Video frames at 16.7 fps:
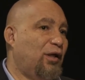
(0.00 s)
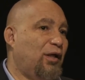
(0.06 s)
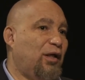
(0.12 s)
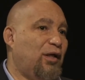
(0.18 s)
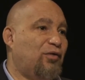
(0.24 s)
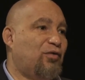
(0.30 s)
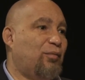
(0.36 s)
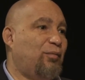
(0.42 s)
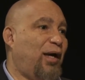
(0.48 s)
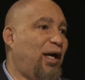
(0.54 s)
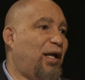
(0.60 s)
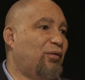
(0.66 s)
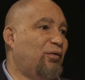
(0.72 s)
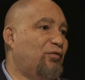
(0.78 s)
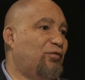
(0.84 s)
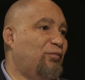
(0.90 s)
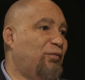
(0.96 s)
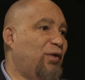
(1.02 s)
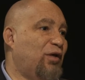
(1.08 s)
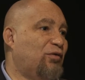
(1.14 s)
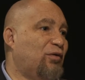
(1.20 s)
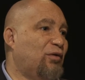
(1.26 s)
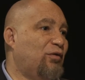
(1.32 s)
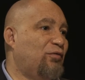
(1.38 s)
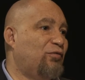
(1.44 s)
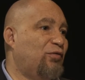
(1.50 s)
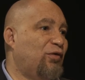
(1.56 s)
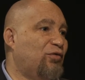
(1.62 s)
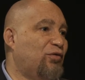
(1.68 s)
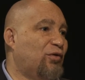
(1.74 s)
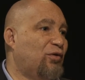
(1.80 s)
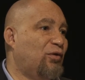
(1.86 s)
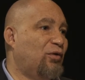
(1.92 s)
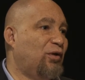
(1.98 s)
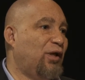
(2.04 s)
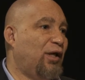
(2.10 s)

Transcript: It's a matter of mental and physical